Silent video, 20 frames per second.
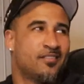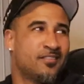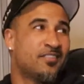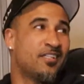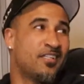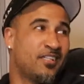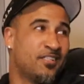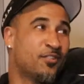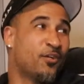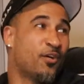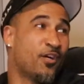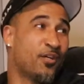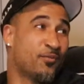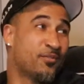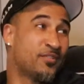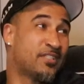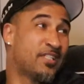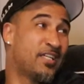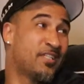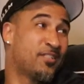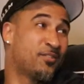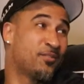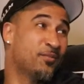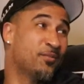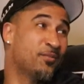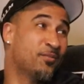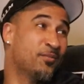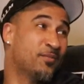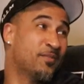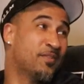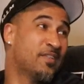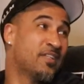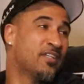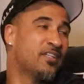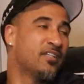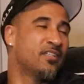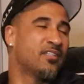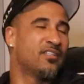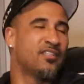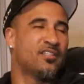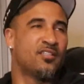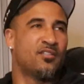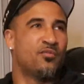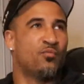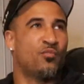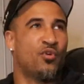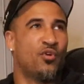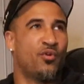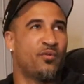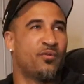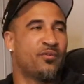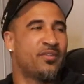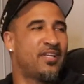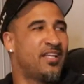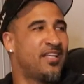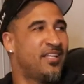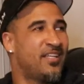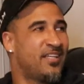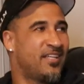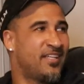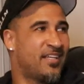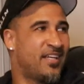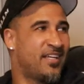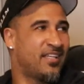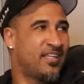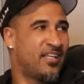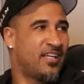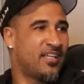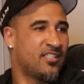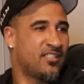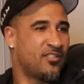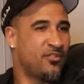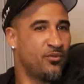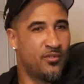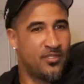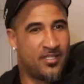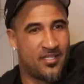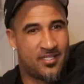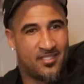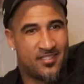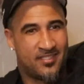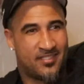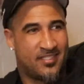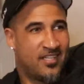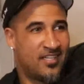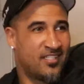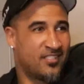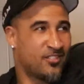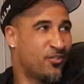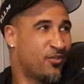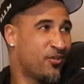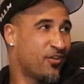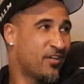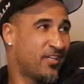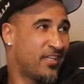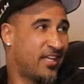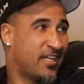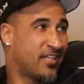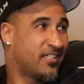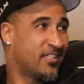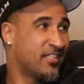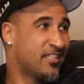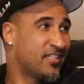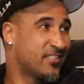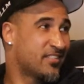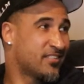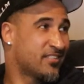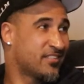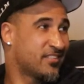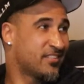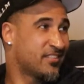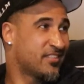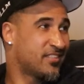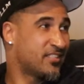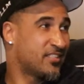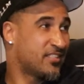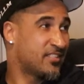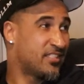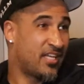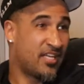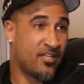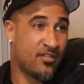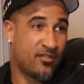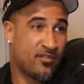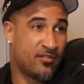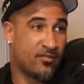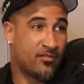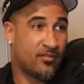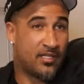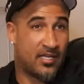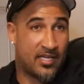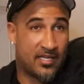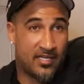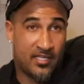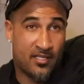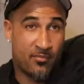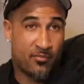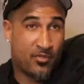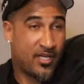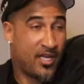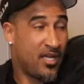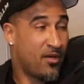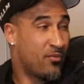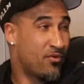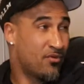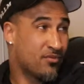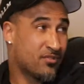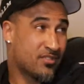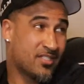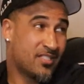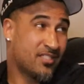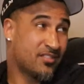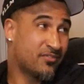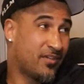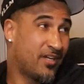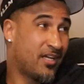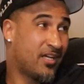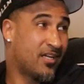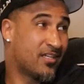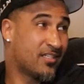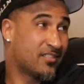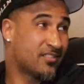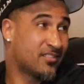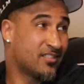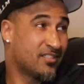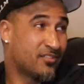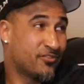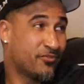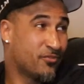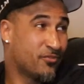James Harden was that dude. Yeah. Bro, they looking at it like you an undersized guard like us, mm -hmm. cause they like the NBA wants six five, yeah. six